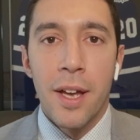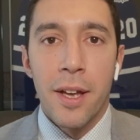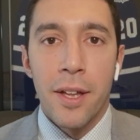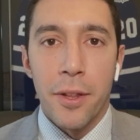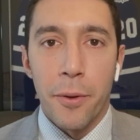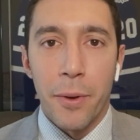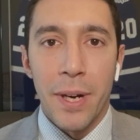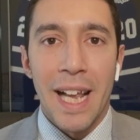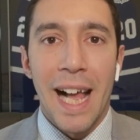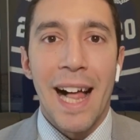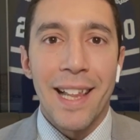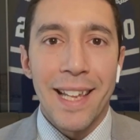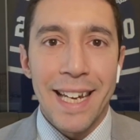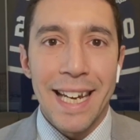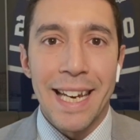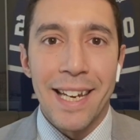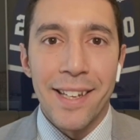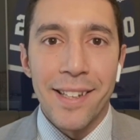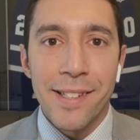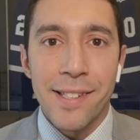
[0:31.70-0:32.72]
The
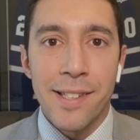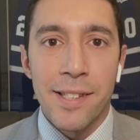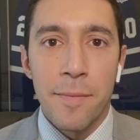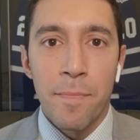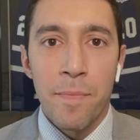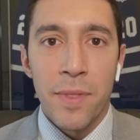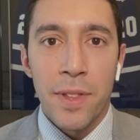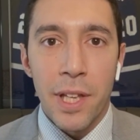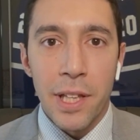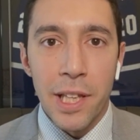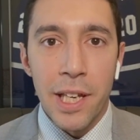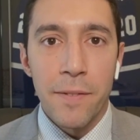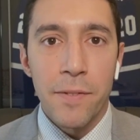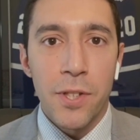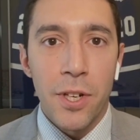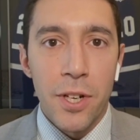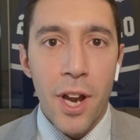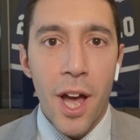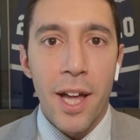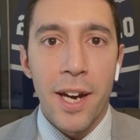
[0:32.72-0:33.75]
reality is the Leafs
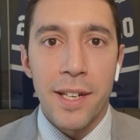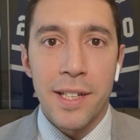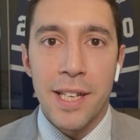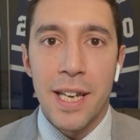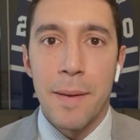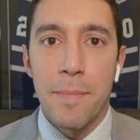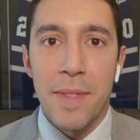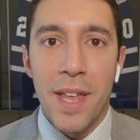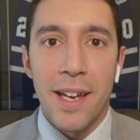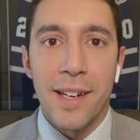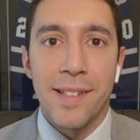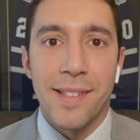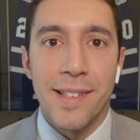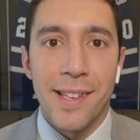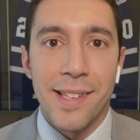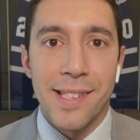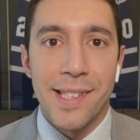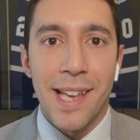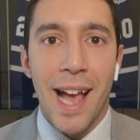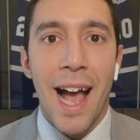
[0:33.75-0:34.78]
are not a team that is
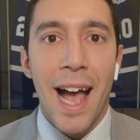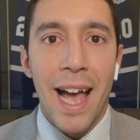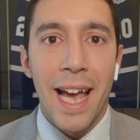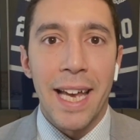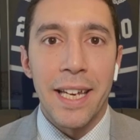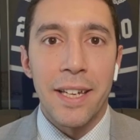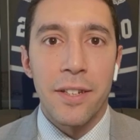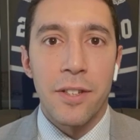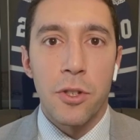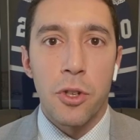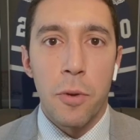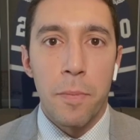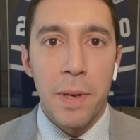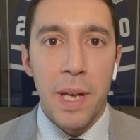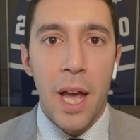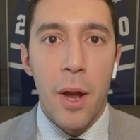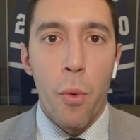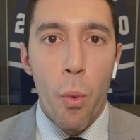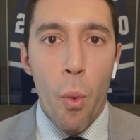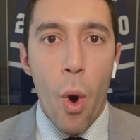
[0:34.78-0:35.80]
designed to
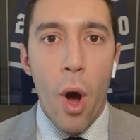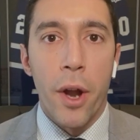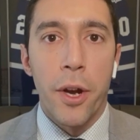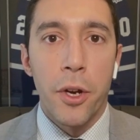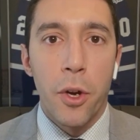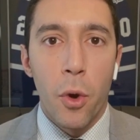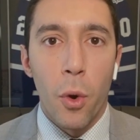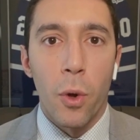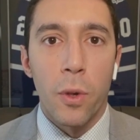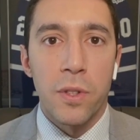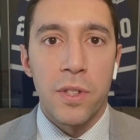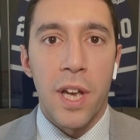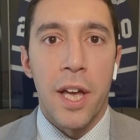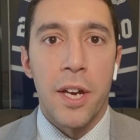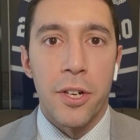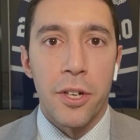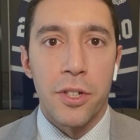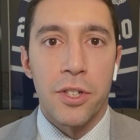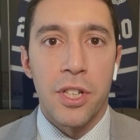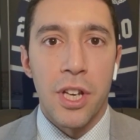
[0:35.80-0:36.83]
be a one
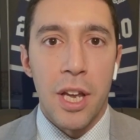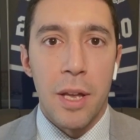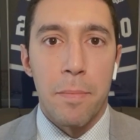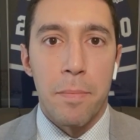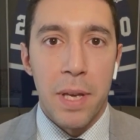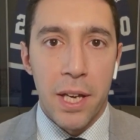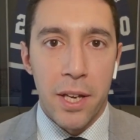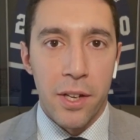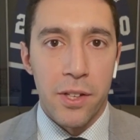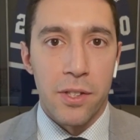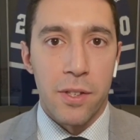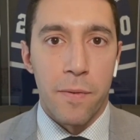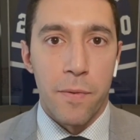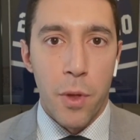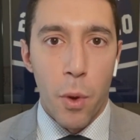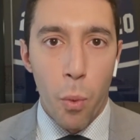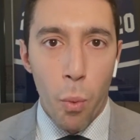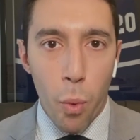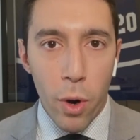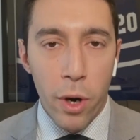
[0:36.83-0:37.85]
goaltender team because of
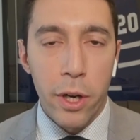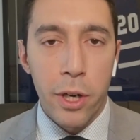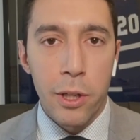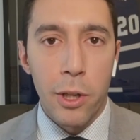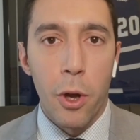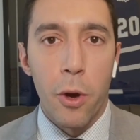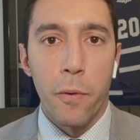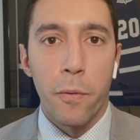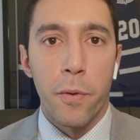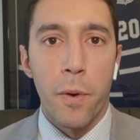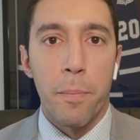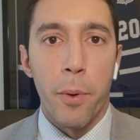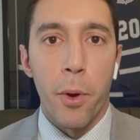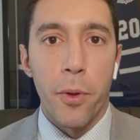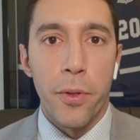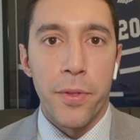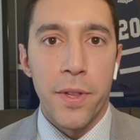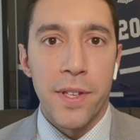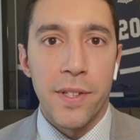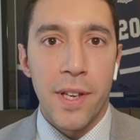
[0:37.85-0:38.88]
the workload for
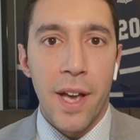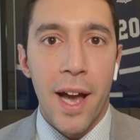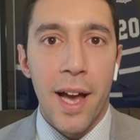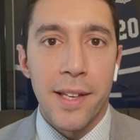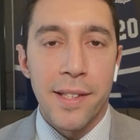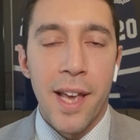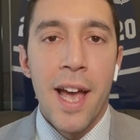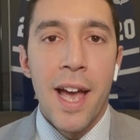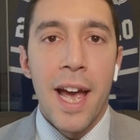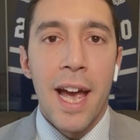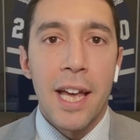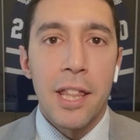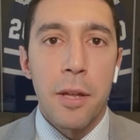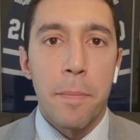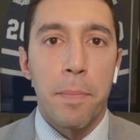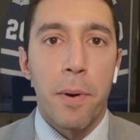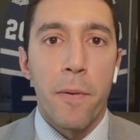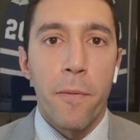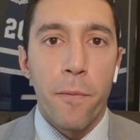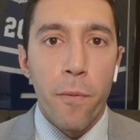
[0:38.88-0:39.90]
both these guys and the
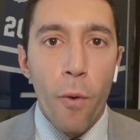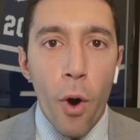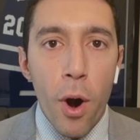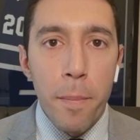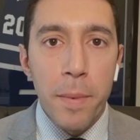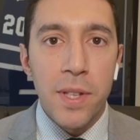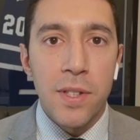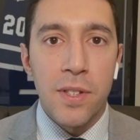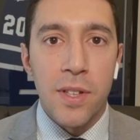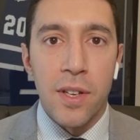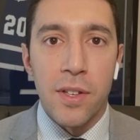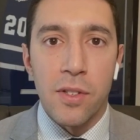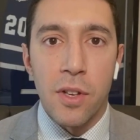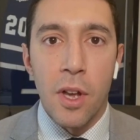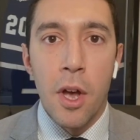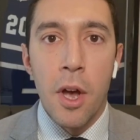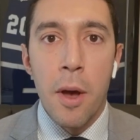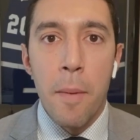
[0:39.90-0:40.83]
performances.